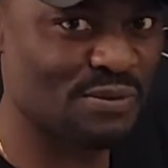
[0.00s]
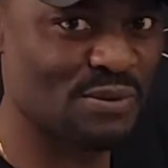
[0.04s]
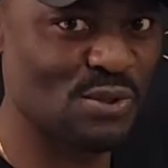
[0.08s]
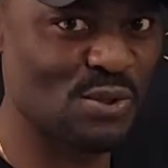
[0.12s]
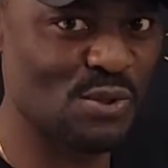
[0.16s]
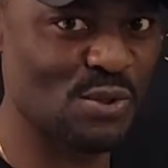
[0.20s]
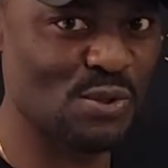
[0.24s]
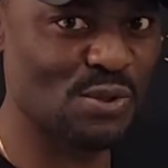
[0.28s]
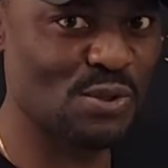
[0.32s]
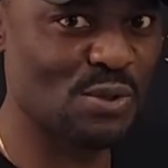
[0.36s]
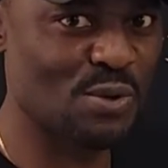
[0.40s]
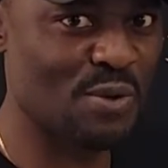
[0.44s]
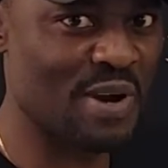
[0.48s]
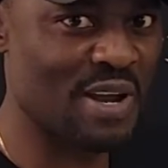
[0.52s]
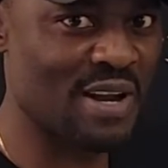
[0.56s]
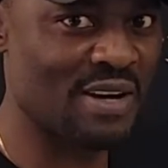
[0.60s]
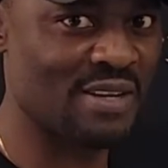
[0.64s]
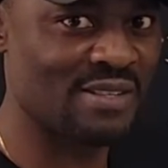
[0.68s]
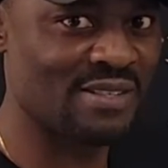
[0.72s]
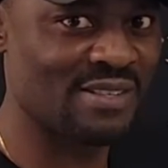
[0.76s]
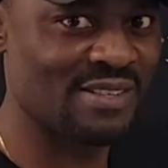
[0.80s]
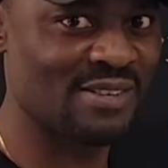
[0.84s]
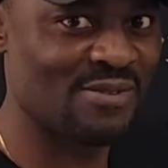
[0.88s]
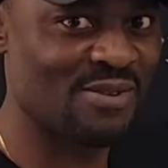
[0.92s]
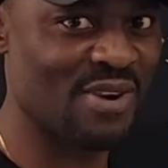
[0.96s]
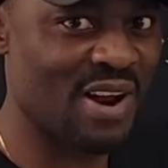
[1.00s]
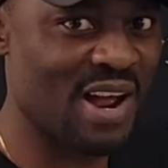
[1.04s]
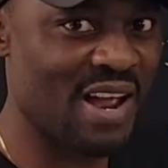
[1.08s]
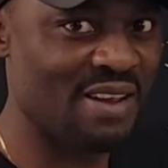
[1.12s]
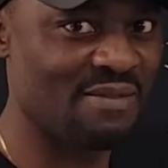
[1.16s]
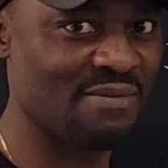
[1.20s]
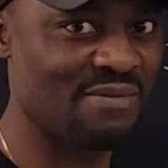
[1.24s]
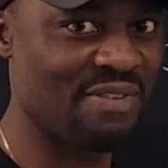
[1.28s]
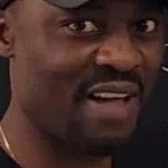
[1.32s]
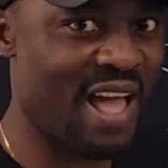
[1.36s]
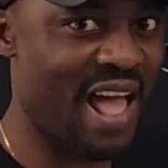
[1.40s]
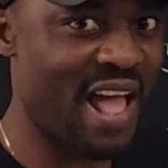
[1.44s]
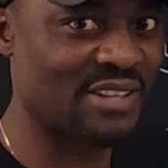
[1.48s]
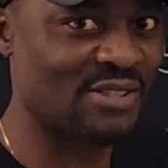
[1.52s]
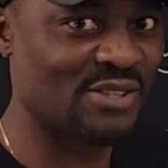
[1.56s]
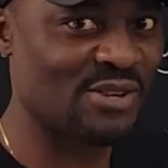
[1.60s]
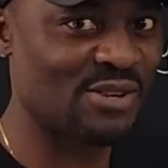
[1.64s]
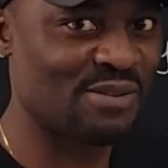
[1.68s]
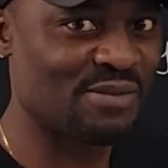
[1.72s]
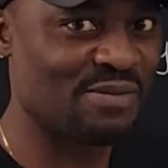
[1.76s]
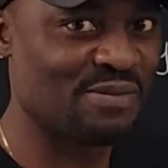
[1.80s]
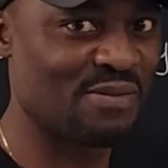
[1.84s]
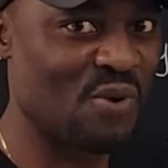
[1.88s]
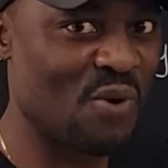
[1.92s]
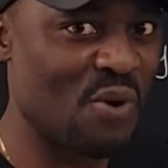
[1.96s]
of two squares, right?
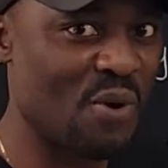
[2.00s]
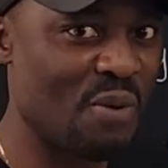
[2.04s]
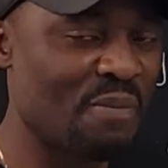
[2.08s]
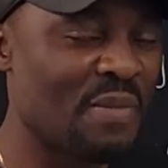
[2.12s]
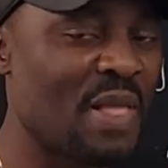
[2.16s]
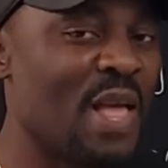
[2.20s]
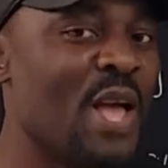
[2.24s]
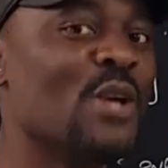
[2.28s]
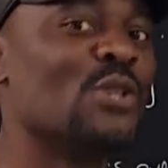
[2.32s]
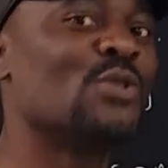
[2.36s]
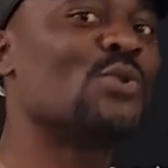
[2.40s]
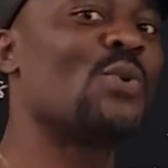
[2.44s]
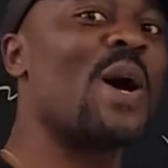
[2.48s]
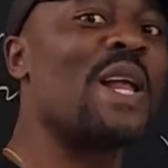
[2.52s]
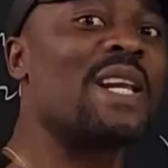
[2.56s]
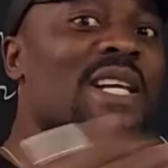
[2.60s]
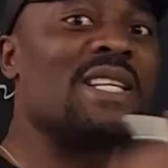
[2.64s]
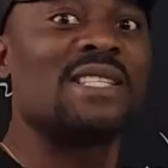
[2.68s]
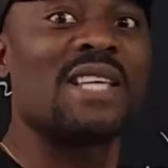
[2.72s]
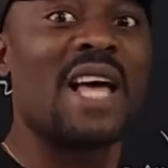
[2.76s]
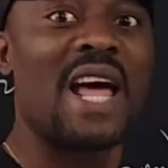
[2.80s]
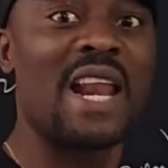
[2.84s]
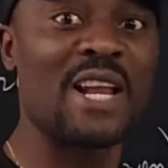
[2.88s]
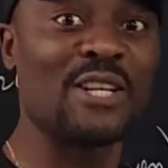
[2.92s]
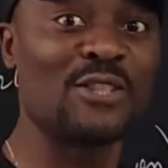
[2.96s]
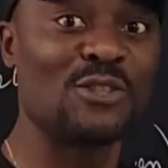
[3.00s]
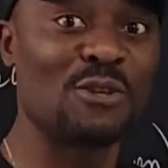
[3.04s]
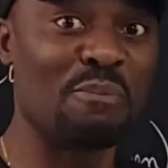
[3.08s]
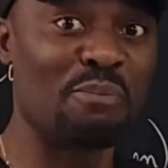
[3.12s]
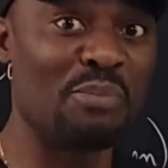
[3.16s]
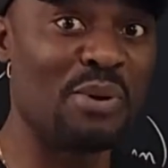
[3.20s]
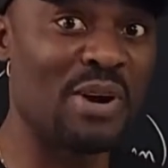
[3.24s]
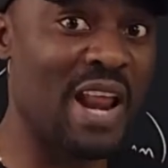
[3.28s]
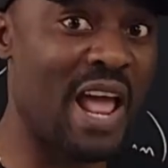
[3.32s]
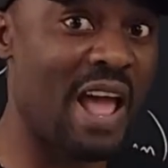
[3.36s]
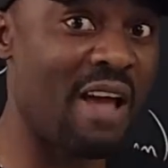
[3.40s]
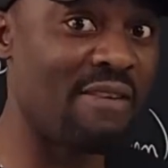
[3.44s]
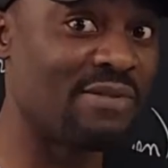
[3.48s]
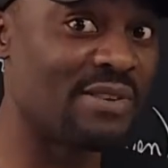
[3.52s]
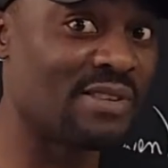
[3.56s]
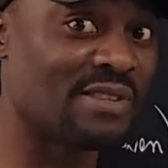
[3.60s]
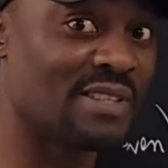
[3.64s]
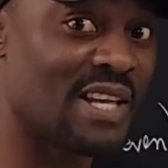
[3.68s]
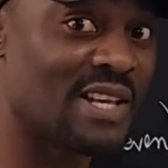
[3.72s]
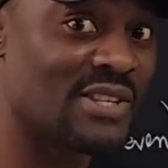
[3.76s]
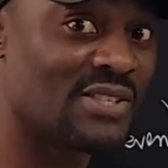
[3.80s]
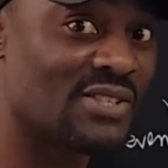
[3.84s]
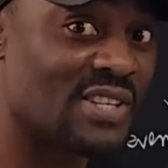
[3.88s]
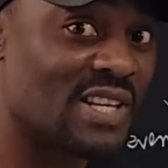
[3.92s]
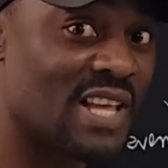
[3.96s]
Factored form. So I decided to put
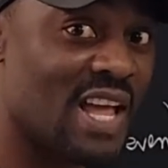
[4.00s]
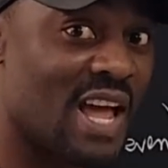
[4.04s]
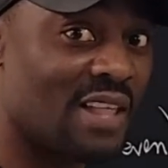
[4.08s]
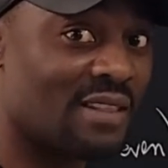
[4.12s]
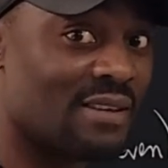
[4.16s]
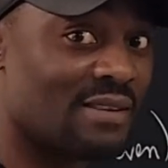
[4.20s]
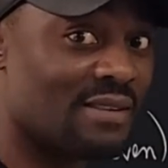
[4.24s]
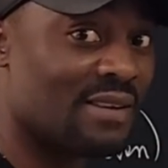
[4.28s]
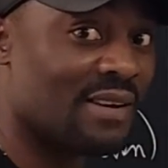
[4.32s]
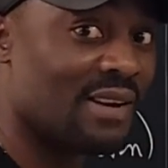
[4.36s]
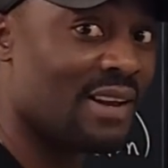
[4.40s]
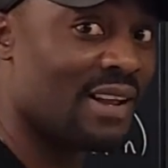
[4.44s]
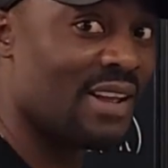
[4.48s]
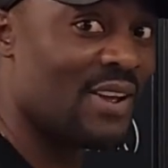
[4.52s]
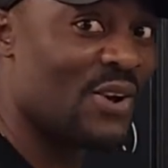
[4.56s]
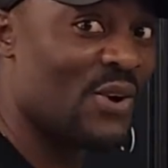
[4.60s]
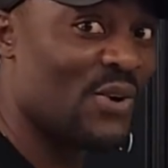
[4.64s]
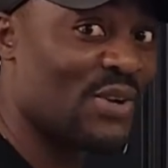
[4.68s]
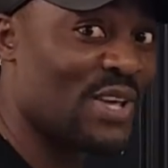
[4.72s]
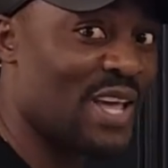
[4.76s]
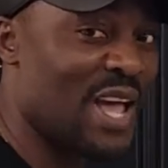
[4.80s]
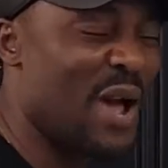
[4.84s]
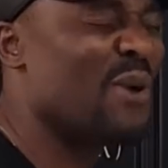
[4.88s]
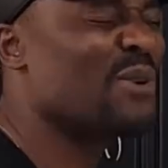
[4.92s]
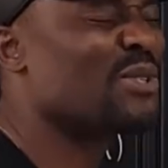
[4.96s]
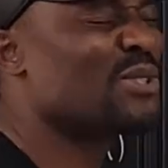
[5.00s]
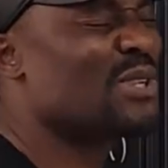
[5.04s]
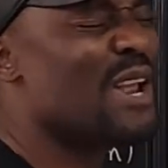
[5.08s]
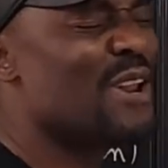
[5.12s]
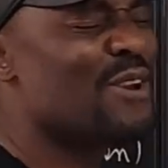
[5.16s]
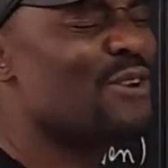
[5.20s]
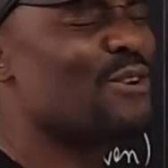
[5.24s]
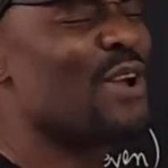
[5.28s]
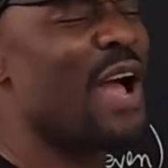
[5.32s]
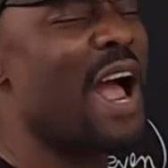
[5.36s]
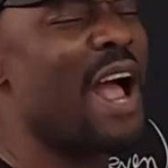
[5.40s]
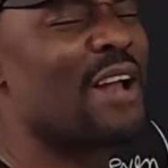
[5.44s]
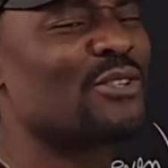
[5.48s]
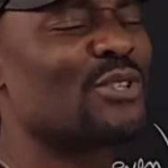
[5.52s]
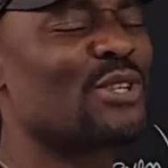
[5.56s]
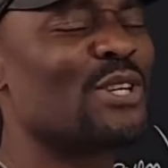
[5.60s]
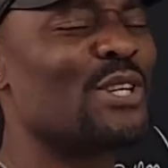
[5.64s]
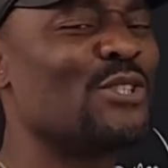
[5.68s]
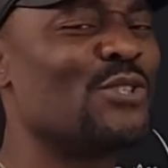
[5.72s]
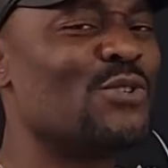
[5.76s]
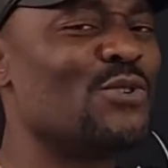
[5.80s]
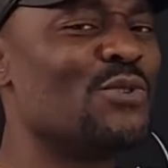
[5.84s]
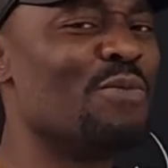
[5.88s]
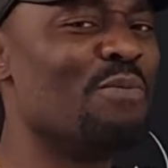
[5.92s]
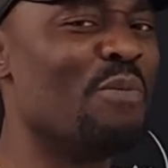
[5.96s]
everything together. Okay, I was trying to
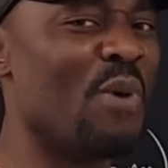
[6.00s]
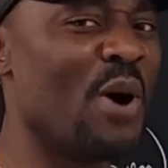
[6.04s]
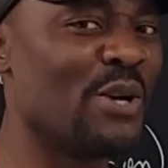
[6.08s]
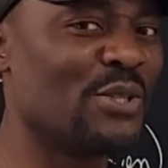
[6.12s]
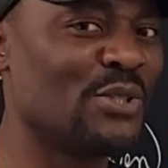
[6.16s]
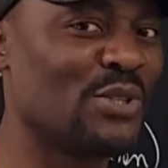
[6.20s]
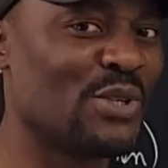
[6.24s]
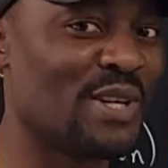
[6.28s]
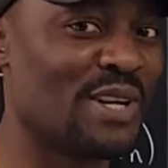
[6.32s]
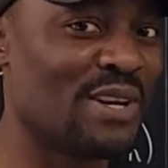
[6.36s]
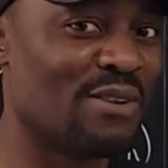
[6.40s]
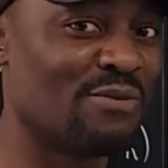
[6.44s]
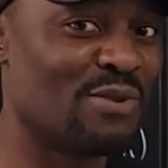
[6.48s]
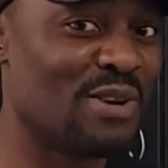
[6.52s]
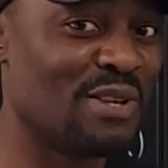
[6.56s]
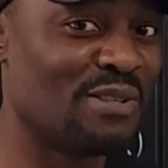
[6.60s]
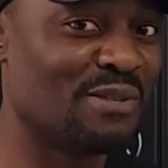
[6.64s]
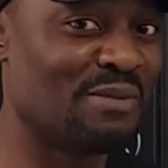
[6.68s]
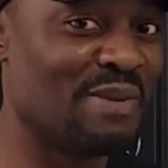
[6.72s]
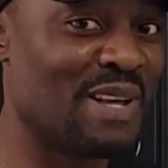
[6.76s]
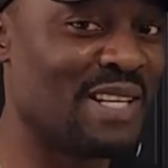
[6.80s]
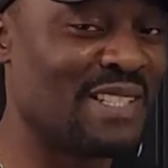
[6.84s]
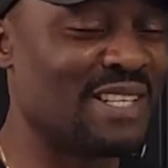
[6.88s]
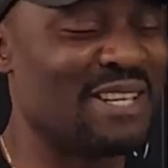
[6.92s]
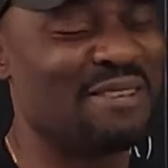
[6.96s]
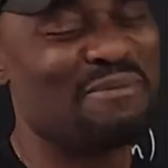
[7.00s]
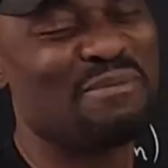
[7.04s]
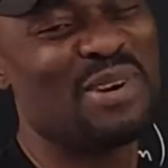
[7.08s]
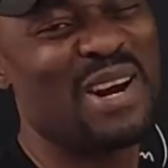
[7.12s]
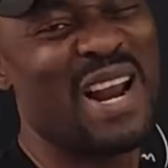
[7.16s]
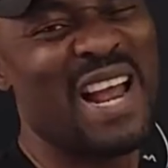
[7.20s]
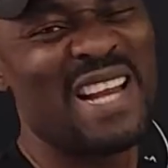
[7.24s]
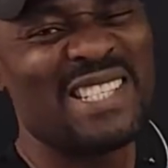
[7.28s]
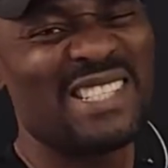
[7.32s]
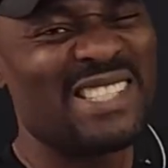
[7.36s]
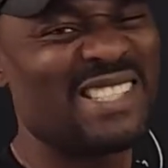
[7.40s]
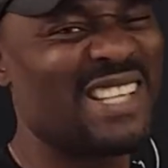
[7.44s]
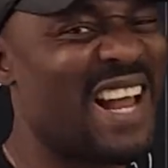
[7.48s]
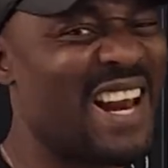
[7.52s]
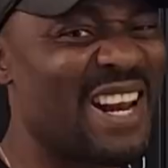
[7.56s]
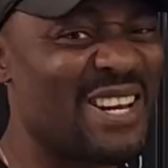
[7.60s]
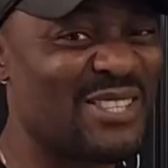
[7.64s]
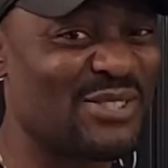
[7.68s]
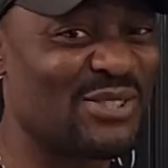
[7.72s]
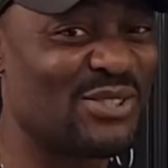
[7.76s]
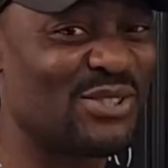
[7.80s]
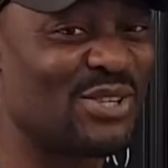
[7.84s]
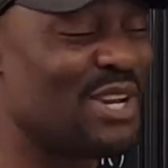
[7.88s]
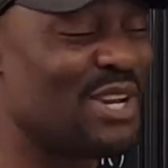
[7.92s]
actually do modular arithmetic, but I decided to